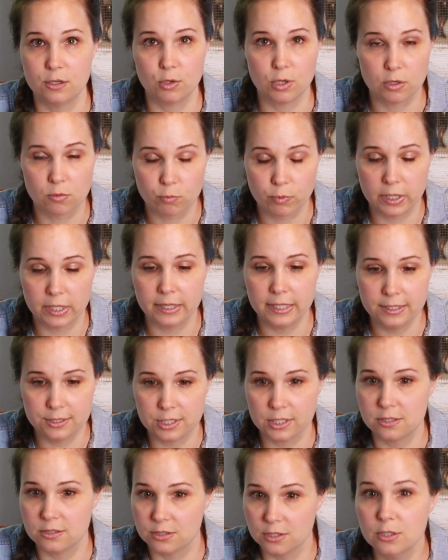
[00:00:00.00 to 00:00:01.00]
You can really
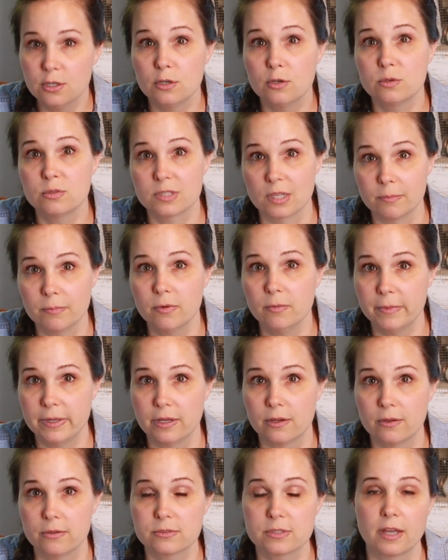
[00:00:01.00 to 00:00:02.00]
just do simple
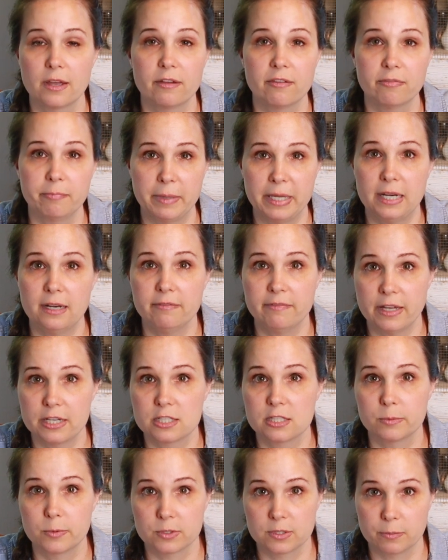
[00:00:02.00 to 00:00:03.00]
meals of meat and
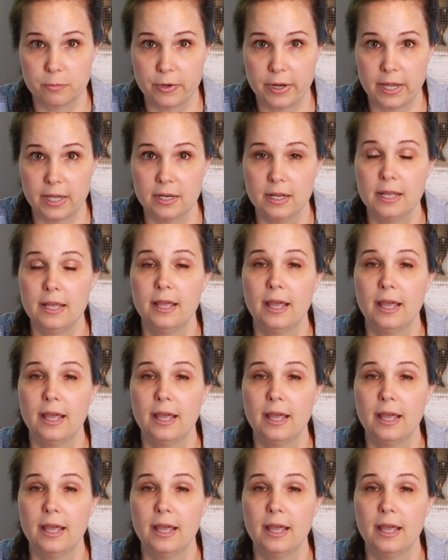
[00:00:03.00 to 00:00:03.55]
vegetables and bread,